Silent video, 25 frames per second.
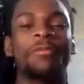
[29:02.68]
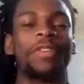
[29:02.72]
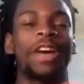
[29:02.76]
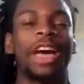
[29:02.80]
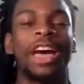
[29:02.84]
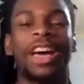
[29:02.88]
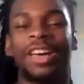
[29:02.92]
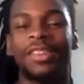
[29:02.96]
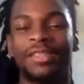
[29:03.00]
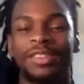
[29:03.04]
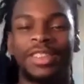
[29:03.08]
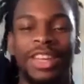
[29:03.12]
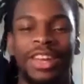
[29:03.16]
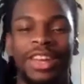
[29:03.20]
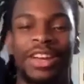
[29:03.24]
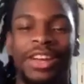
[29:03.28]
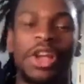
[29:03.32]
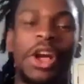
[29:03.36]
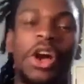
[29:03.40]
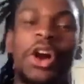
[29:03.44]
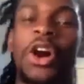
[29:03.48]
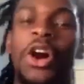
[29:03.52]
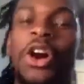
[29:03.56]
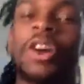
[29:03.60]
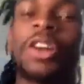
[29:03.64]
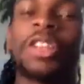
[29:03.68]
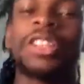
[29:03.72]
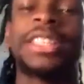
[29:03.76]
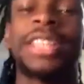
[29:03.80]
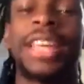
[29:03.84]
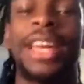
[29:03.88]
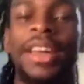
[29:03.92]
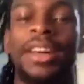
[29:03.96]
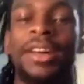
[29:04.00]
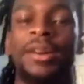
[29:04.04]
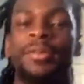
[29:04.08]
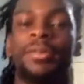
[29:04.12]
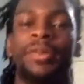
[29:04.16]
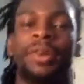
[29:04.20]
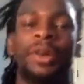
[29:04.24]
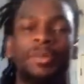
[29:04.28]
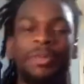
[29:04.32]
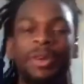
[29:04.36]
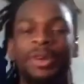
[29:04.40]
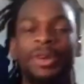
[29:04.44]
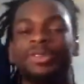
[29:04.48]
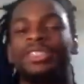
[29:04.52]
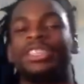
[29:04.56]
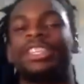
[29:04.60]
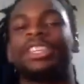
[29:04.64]
5 dunk all time, bro.
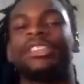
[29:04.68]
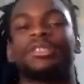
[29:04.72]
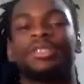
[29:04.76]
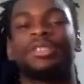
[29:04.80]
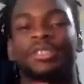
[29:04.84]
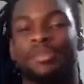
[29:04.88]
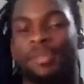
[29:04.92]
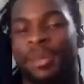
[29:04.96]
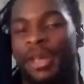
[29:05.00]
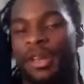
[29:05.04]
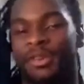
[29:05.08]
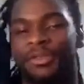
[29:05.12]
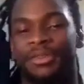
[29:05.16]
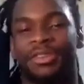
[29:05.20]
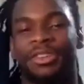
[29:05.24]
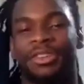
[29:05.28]
Most disrespectful dunk,